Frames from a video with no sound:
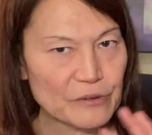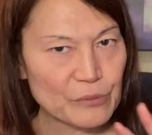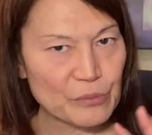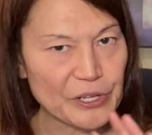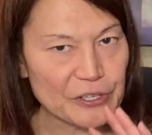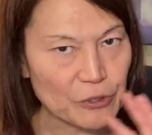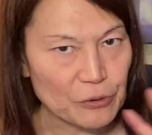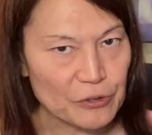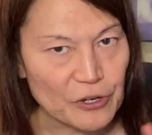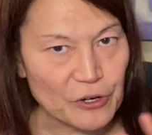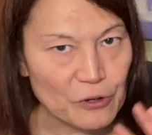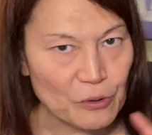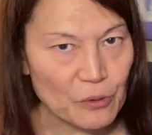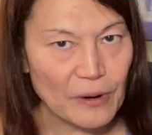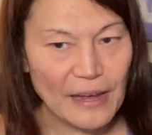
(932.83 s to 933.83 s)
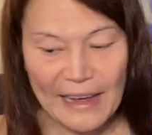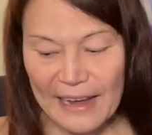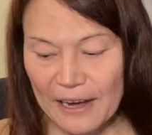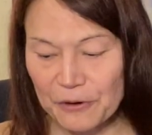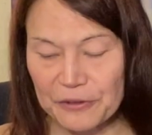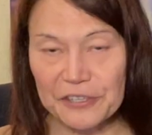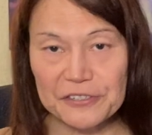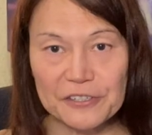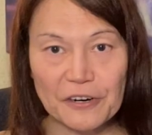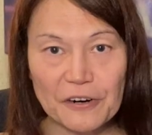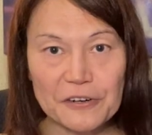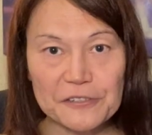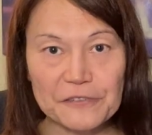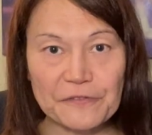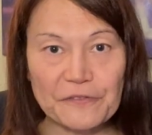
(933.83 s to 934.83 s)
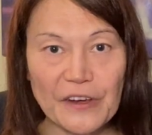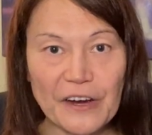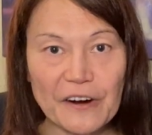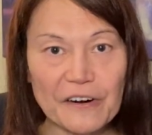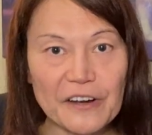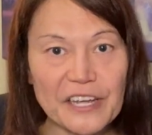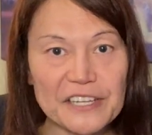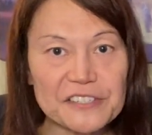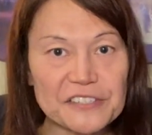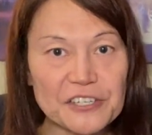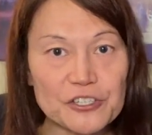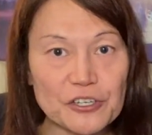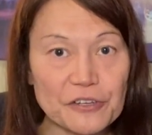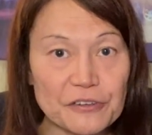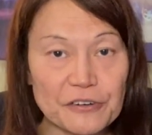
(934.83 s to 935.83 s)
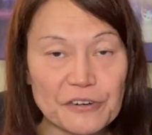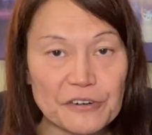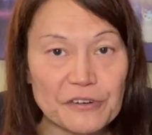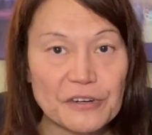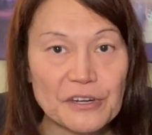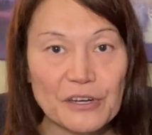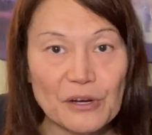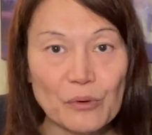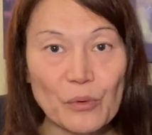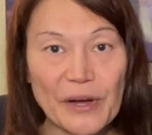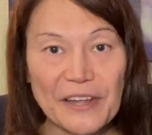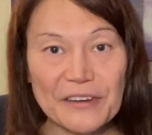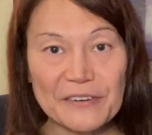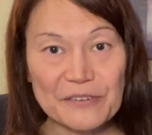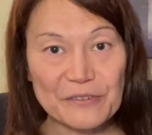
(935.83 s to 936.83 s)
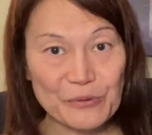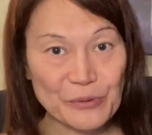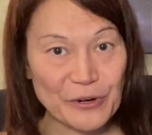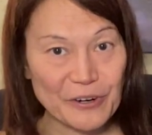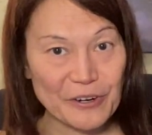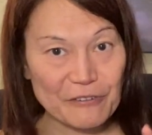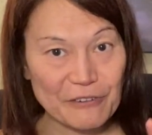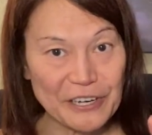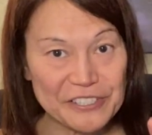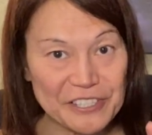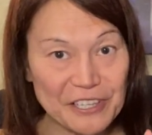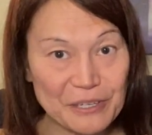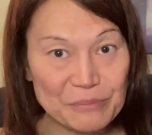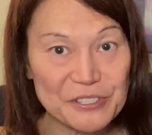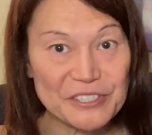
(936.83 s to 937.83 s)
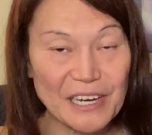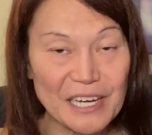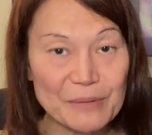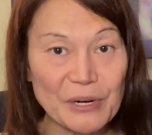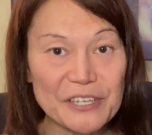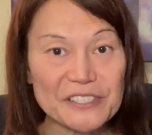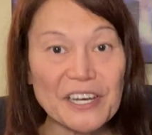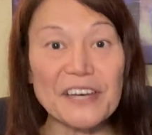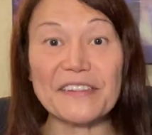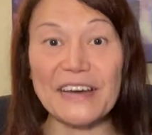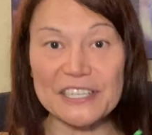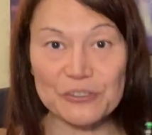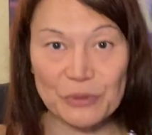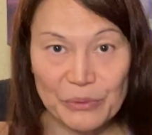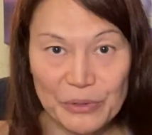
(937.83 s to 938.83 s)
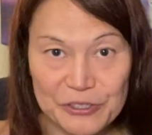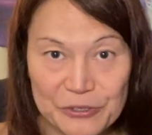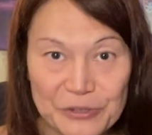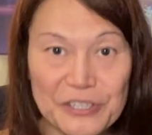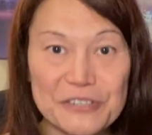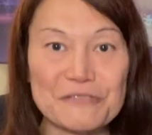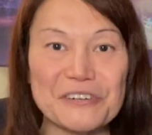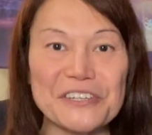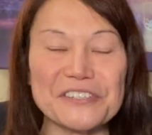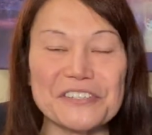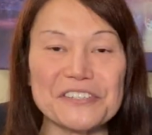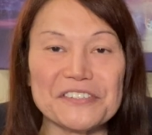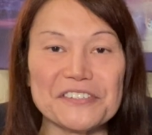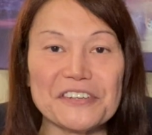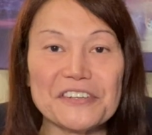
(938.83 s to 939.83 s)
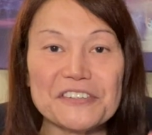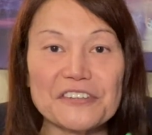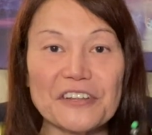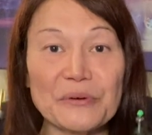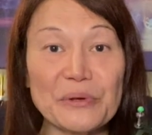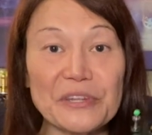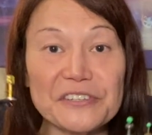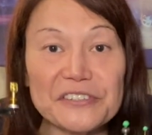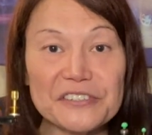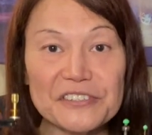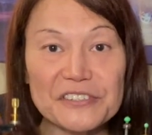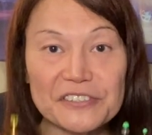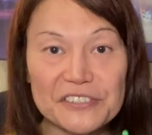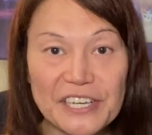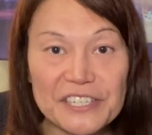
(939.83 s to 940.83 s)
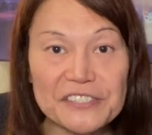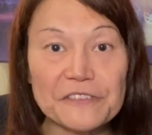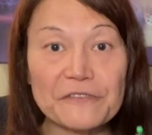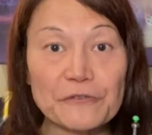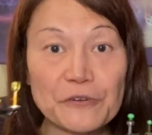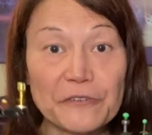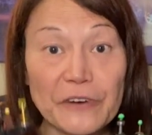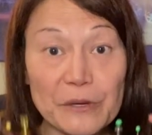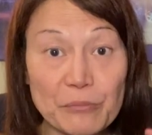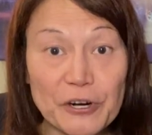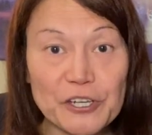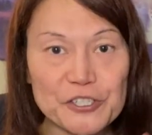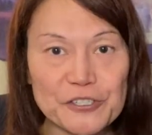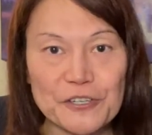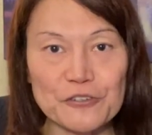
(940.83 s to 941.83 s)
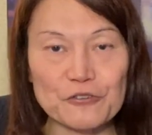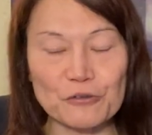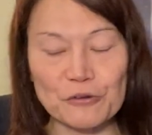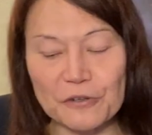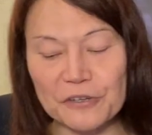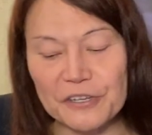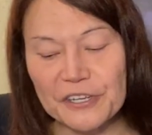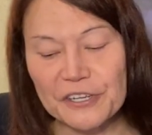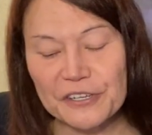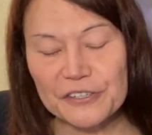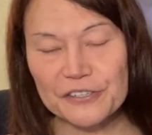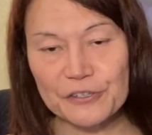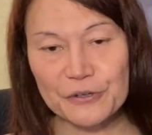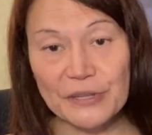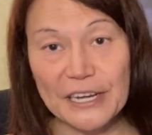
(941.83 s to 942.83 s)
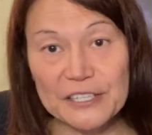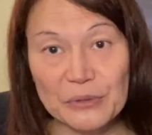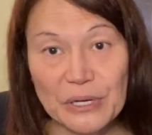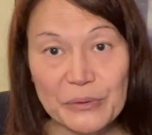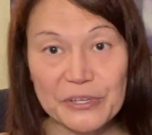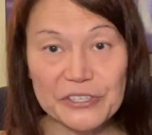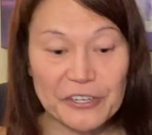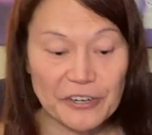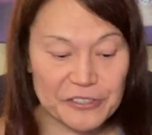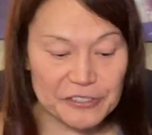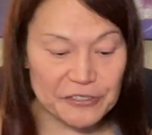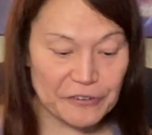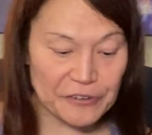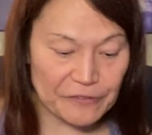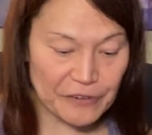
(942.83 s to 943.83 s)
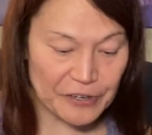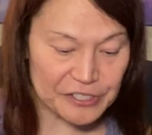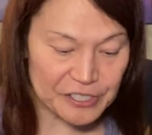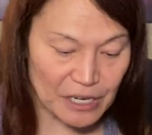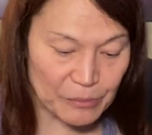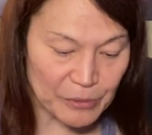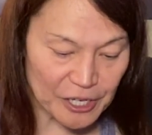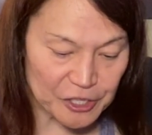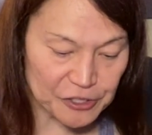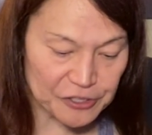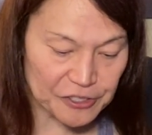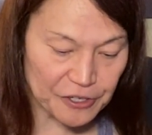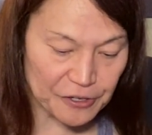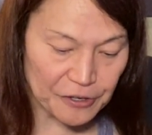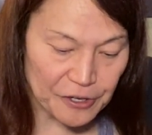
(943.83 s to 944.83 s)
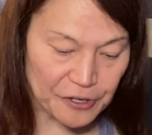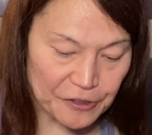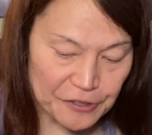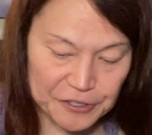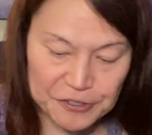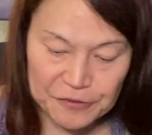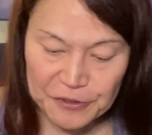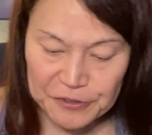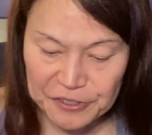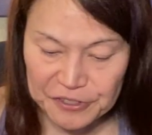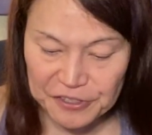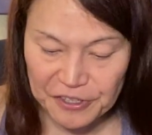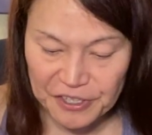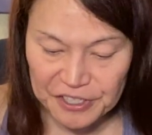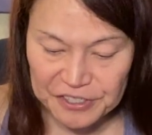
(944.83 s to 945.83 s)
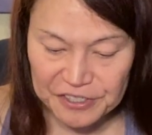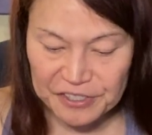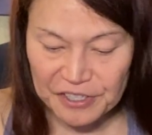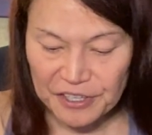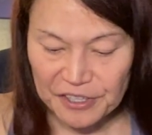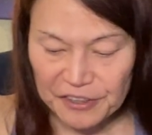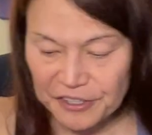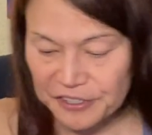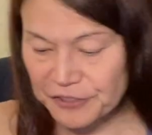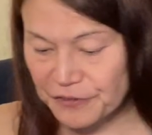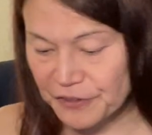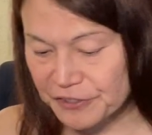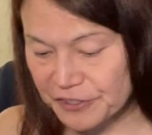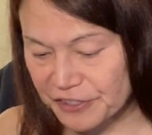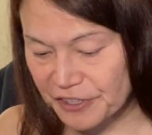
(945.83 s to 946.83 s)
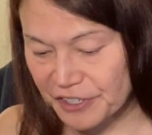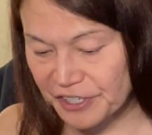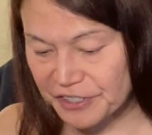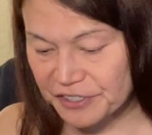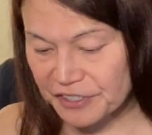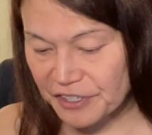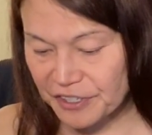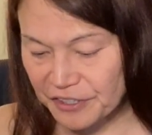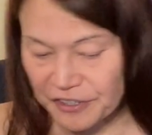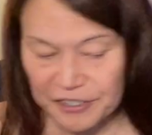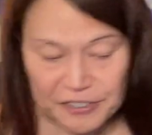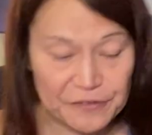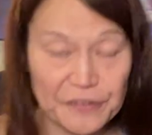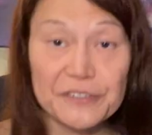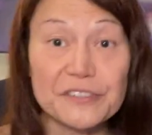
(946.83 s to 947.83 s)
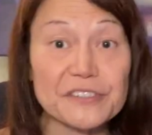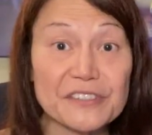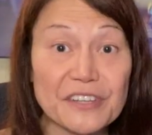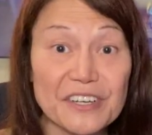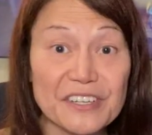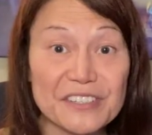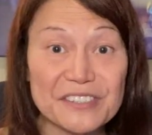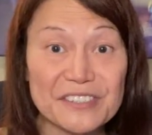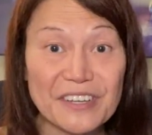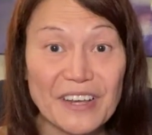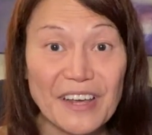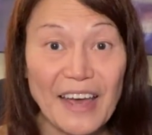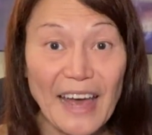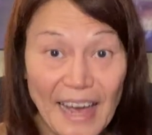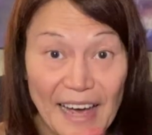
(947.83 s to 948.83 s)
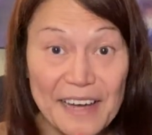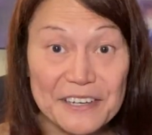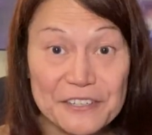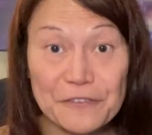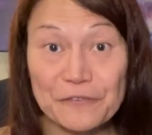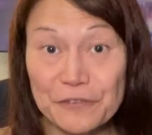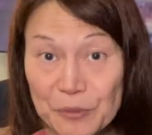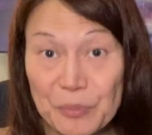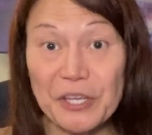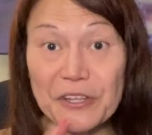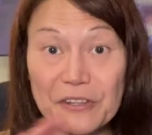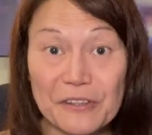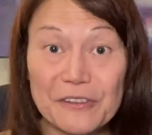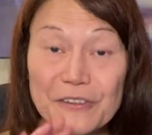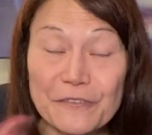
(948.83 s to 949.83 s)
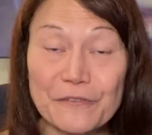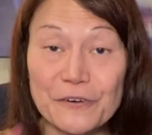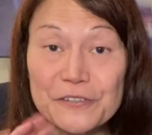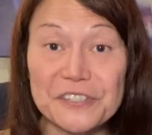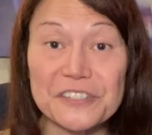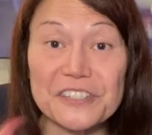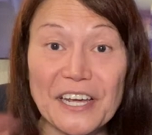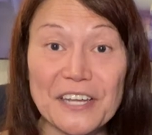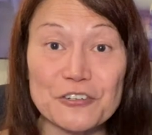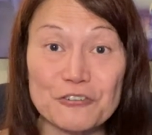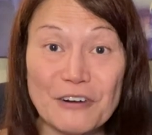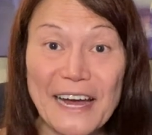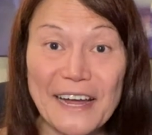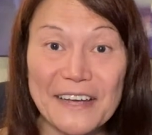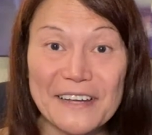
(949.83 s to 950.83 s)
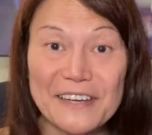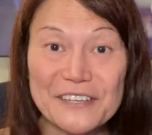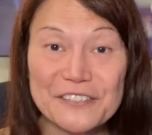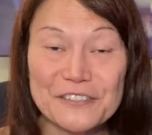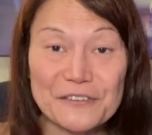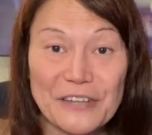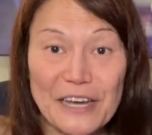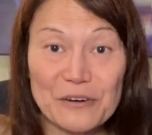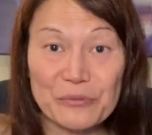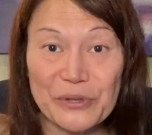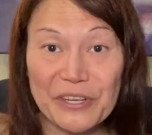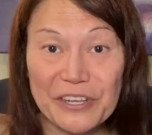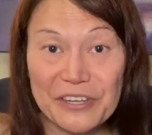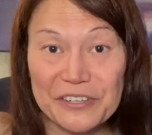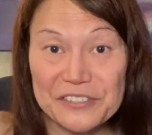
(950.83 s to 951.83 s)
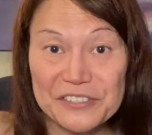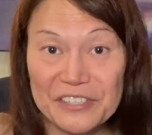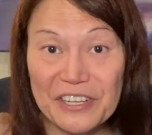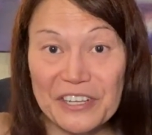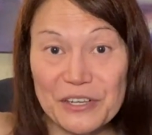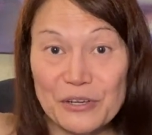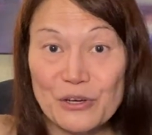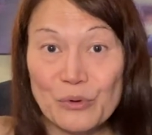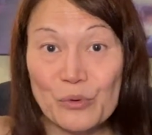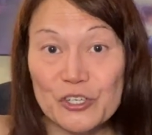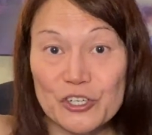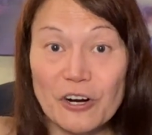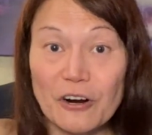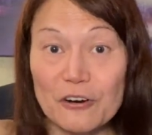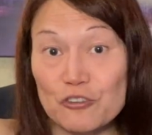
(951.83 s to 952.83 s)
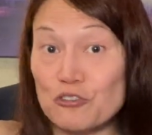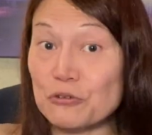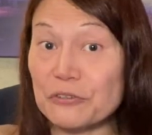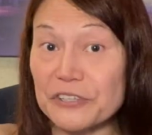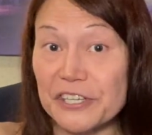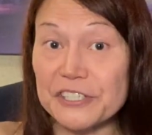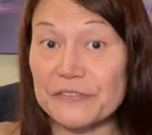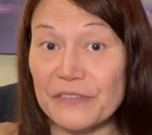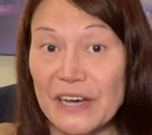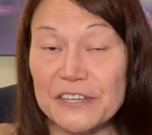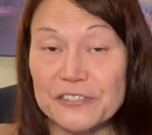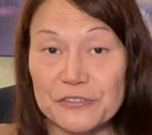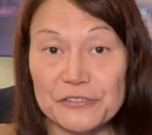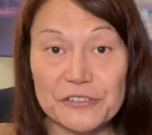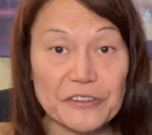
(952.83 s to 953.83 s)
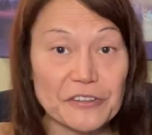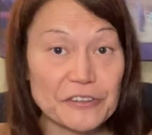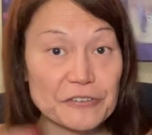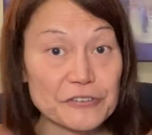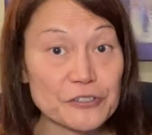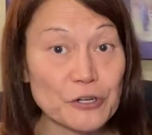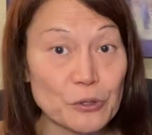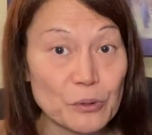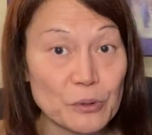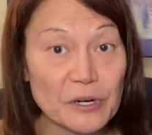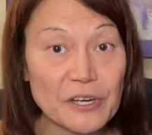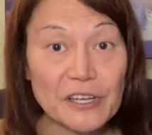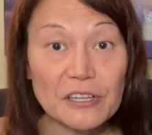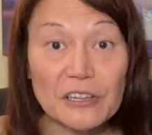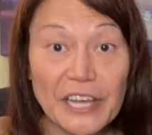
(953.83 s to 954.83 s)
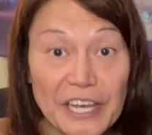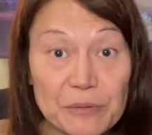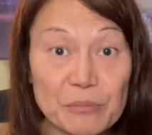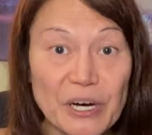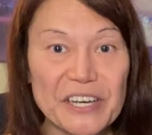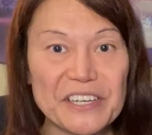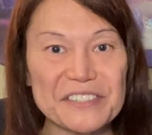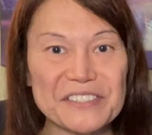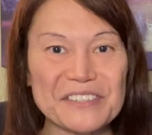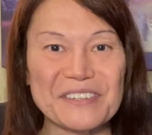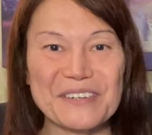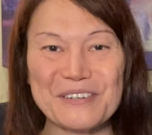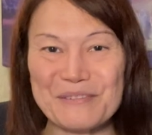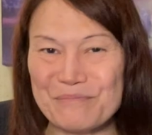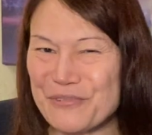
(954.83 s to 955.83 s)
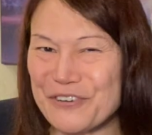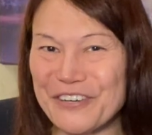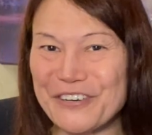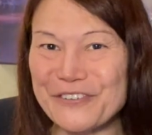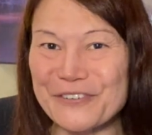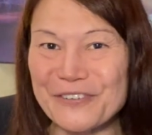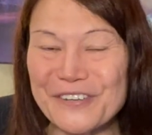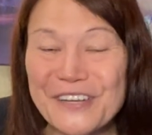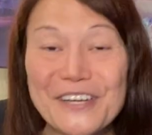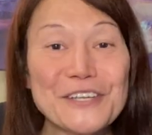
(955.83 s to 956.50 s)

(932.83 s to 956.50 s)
We don't know how these cars fare against each other when we're racing them side by side. That's why we do these races, so that we can test for vibration control. So that's why we did our different various combinations here. This versus this, this versus this, this versus this. And flipping the first and second track so that we can see which car truly is faster so that there's no lane bias pretty cool.